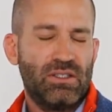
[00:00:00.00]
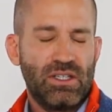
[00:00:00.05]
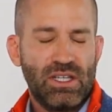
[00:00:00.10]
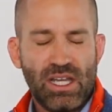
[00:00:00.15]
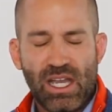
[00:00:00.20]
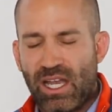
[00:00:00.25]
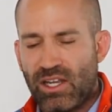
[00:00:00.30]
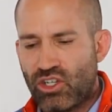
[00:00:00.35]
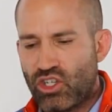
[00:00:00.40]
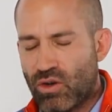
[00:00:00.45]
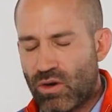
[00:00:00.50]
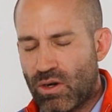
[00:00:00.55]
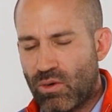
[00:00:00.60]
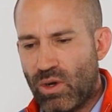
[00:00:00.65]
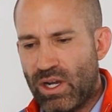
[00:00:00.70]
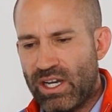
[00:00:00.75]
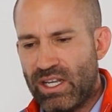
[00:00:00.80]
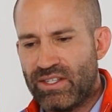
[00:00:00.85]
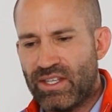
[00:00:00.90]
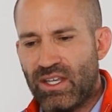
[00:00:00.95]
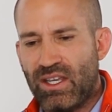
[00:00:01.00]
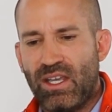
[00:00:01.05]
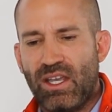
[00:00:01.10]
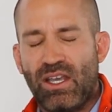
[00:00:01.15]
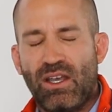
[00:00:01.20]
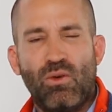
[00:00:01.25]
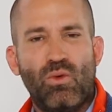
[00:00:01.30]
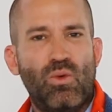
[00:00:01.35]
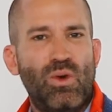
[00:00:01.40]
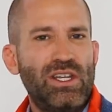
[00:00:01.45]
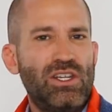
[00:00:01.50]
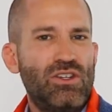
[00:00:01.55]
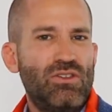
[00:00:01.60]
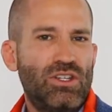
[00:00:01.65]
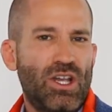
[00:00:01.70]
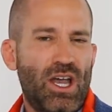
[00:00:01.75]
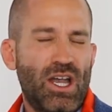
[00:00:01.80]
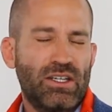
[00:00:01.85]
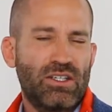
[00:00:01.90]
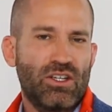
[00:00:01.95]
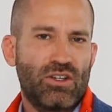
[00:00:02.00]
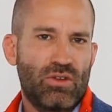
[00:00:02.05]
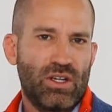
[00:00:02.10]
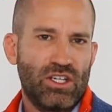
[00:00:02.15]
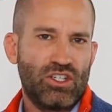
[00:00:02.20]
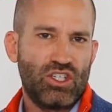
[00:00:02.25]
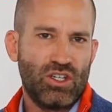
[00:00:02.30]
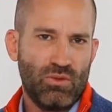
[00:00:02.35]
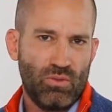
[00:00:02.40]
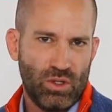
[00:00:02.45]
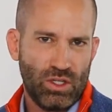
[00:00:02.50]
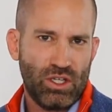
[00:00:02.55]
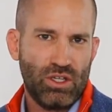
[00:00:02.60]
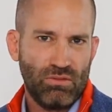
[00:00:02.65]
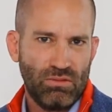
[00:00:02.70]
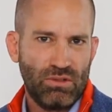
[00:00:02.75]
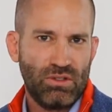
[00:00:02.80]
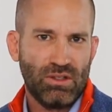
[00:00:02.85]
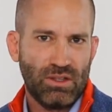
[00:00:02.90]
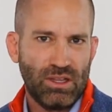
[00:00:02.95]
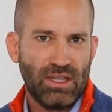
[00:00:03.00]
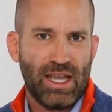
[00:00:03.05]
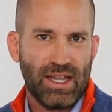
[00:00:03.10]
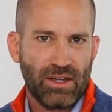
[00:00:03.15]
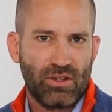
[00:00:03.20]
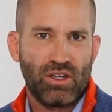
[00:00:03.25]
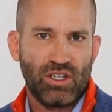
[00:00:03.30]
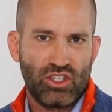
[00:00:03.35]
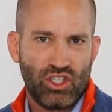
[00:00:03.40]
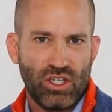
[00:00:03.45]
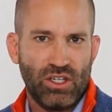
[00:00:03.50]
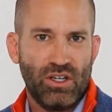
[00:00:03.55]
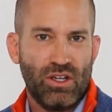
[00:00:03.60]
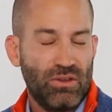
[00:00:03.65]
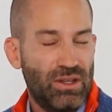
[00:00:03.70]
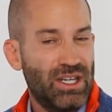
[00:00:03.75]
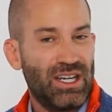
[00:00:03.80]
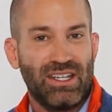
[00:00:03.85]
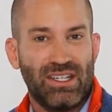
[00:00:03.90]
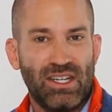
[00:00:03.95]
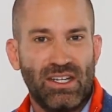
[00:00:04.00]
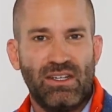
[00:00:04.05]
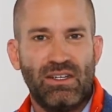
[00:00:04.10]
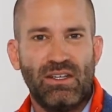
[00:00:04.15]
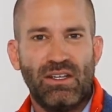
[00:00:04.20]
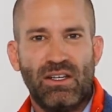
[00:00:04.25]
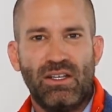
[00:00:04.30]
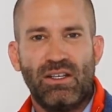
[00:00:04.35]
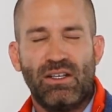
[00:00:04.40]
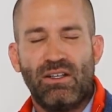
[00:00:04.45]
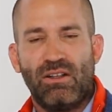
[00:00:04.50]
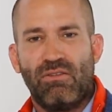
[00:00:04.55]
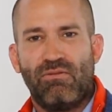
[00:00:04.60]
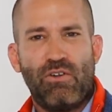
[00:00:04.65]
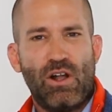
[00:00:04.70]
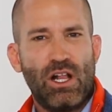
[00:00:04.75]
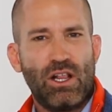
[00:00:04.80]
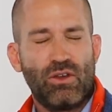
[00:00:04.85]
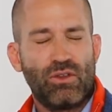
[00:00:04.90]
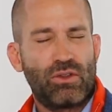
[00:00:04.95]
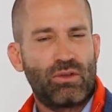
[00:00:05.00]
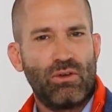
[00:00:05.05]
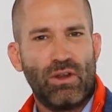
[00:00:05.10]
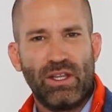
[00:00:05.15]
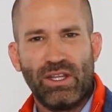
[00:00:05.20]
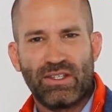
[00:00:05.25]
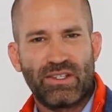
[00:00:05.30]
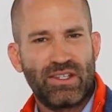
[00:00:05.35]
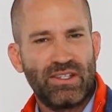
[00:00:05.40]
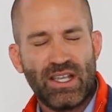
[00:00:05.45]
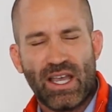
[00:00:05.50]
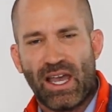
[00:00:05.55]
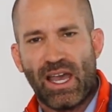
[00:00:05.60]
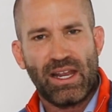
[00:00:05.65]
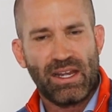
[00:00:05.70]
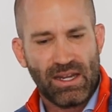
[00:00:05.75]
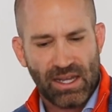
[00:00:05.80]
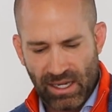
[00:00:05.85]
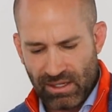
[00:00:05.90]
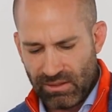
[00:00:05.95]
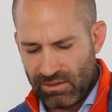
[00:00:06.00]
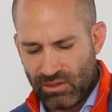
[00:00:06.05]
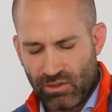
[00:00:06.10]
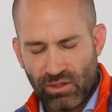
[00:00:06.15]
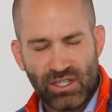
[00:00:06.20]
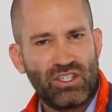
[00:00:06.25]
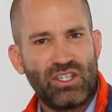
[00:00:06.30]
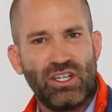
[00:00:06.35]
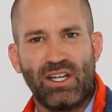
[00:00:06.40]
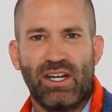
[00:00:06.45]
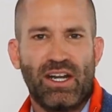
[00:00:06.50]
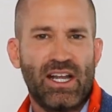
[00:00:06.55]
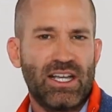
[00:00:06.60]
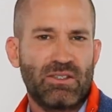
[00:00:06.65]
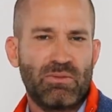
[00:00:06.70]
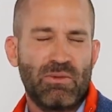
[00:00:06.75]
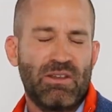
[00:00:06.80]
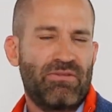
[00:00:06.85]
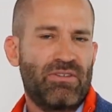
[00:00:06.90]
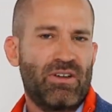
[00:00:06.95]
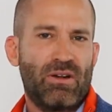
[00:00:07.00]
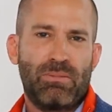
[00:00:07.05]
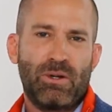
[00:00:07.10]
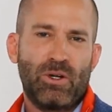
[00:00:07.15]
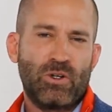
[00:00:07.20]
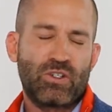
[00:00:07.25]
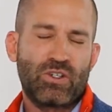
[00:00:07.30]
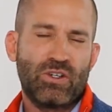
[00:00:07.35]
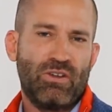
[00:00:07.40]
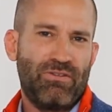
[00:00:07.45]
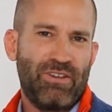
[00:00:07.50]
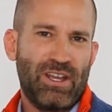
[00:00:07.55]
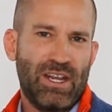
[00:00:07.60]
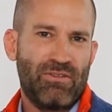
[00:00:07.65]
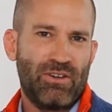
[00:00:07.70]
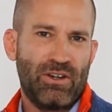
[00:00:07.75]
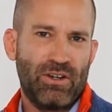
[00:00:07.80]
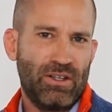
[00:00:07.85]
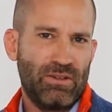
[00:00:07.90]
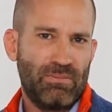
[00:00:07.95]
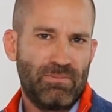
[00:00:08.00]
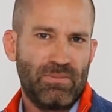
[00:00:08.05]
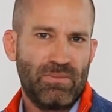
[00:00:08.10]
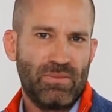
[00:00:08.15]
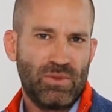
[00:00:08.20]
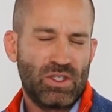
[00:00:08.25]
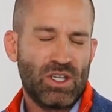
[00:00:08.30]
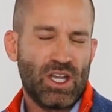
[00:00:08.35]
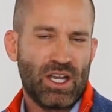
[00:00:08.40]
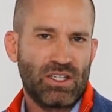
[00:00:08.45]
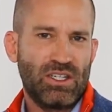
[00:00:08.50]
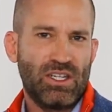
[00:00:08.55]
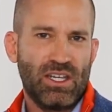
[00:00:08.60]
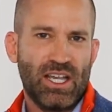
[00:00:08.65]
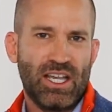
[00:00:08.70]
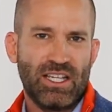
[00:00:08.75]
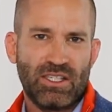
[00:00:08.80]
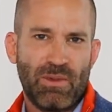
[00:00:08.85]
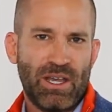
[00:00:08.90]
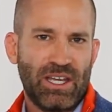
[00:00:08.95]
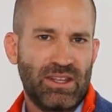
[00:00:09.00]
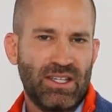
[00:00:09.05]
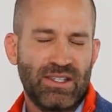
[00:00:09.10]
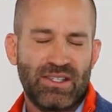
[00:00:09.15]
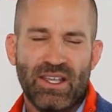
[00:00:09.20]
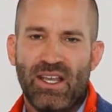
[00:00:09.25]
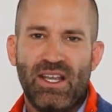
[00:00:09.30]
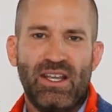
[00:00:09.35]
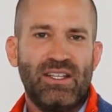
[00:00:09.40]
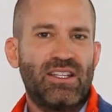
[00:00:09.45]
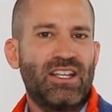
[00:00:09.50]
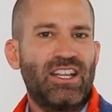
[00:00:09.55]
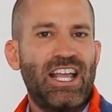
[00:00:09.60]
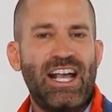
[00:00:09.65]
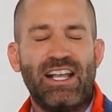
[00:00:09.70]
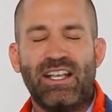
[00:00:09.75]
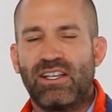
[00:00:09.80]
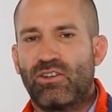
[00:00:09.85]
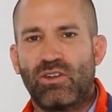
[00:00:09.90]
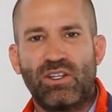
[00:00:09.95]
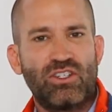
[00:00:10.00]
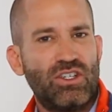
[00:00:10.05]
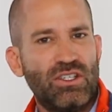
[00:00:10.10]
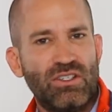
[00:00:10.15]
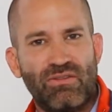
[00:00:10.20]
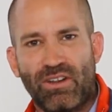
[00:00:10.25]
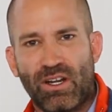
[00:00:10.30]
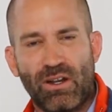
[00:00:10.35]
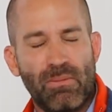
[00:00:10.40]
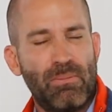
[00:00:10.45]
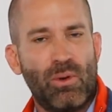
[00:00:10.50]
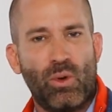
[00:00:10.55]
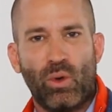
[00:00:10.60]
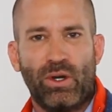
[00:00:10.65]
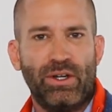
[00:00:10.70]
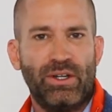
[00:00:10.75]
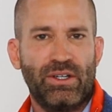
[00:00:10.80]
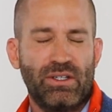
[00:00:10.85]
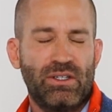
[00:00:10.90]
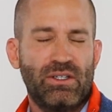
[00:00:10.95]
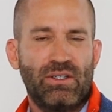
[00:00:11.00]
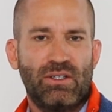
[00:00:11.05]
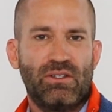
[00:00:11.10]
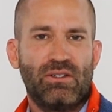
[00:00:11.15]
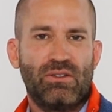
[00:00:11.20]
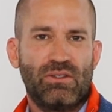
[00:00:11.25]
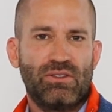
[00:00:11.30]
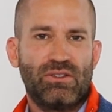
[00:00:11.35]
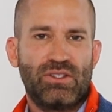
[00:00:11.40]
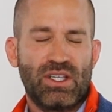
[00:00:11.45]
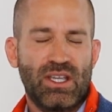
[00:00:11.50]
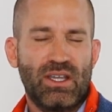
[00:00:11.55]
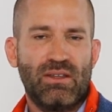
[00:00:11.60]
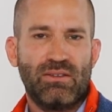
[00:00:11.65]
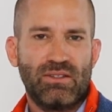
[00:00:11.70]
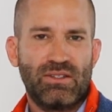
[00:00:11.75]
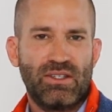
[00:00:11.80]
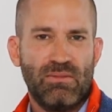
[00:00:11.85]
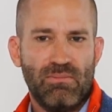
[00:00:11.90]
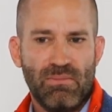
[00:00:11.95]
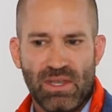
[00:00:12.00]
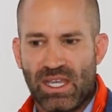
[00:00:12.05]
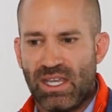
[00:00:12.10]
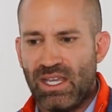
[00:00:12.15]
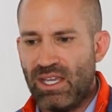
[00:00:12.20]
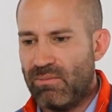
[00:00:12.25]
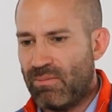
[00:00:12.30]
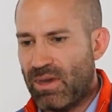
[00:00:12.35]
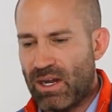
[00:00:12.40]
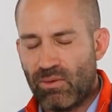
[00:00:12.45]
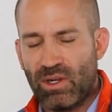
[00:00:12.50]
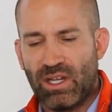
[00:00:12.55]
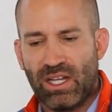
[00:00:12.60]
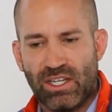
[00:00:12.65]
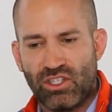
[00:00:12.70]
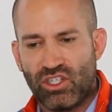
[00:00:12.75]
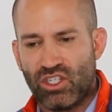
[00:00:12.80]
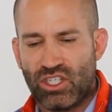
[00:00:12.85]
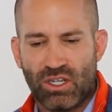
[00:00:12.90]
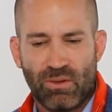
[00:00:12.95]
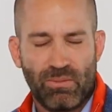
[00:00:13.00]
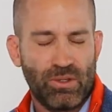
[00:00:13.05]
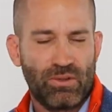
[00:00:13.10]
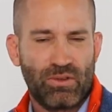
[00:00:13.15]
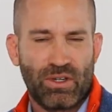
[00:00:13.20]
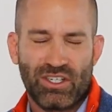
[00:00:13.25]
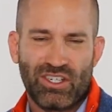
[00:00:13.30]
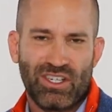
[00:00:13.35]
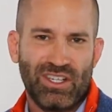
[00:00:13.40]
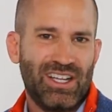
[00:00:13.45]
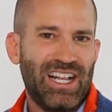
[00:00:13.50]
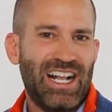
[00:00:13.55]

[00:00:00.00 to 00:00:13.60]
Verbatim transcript: Yeah, sure, what is it? When you talk to Christian, will you let Christian know that I did follow through on this? Because I, I, Christian had asked me for a personal favor to talk to you guys about this. The la- Christian's very important to, to me and my relationship with Christian.